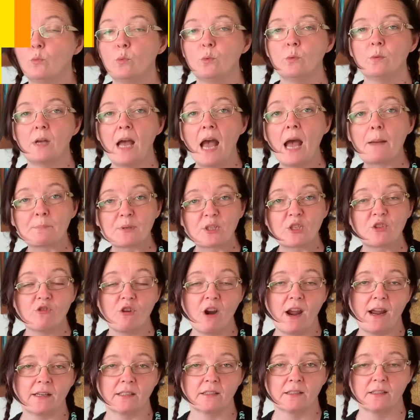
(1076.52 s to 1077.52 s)

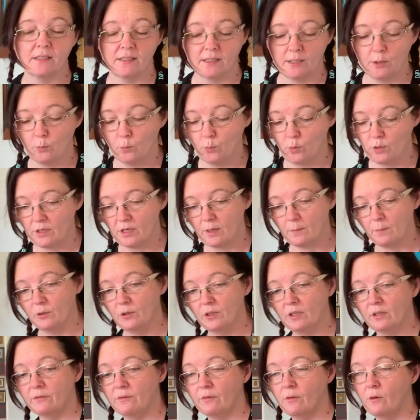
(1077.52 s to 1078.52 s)
Abstract is the word I'm
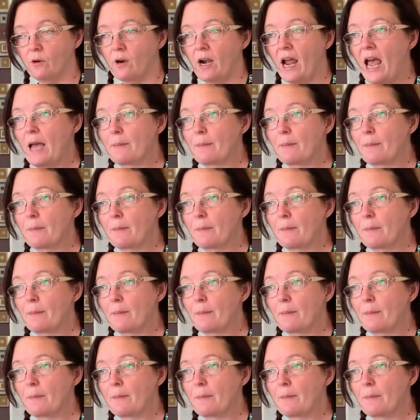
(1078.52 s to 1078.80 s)
looking for.